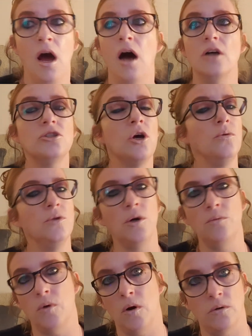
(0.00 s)
I don't know
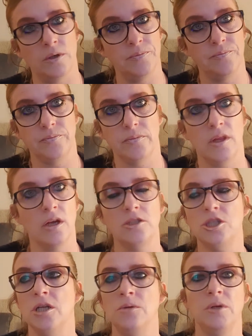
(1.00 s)
why. I
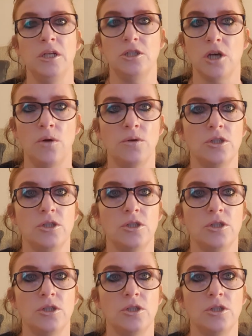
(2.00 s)
genuinely don't.